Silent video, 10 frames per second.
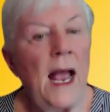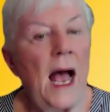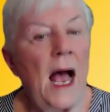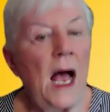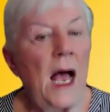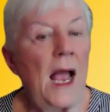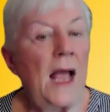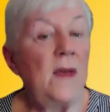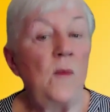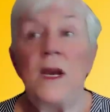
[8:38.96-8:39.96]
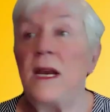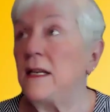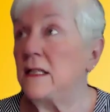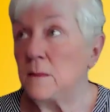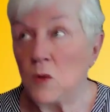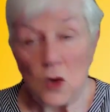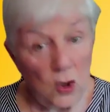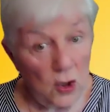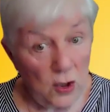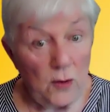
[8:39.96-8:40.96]
And then we need some
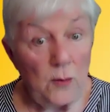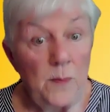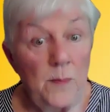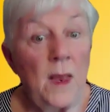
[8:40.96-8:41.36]
glue.